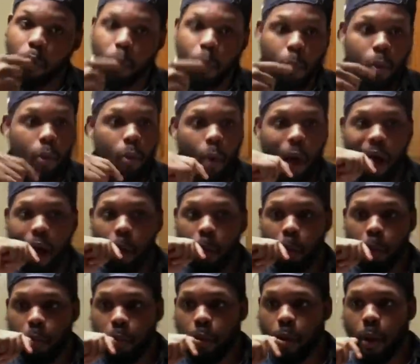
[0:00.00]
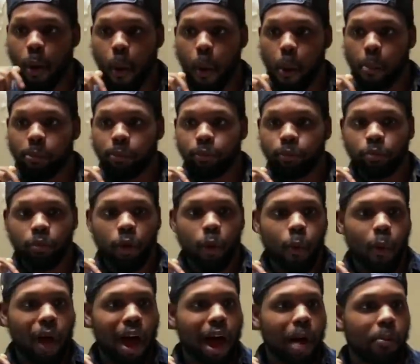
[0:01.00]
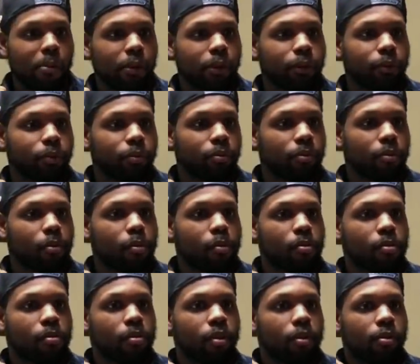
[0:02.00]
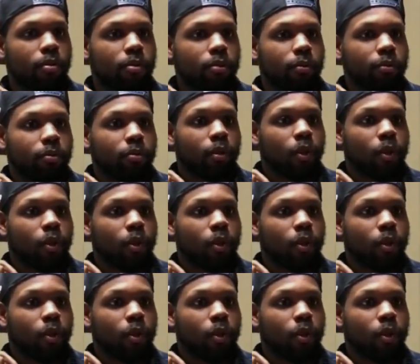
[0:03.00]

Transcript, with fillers: Mm. What? What? What happened? over there eating,